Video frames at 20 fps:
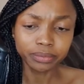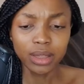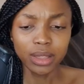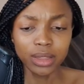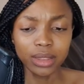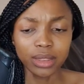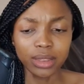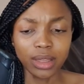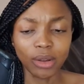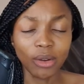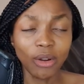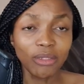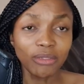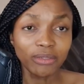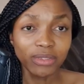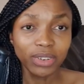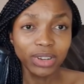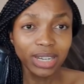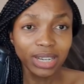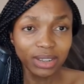the
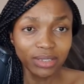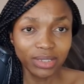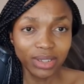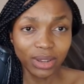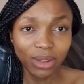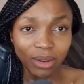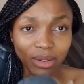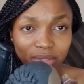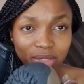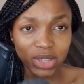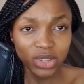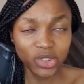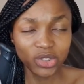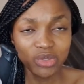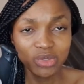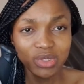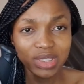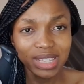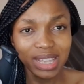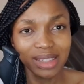comfort level of the
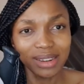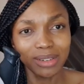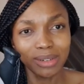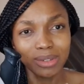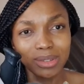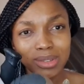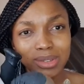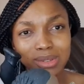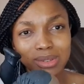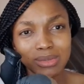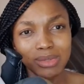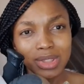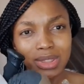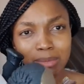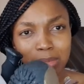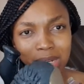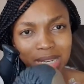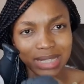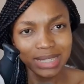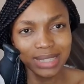shoes and also with
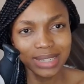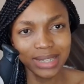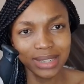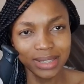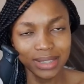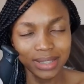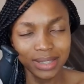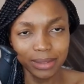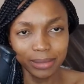blisters.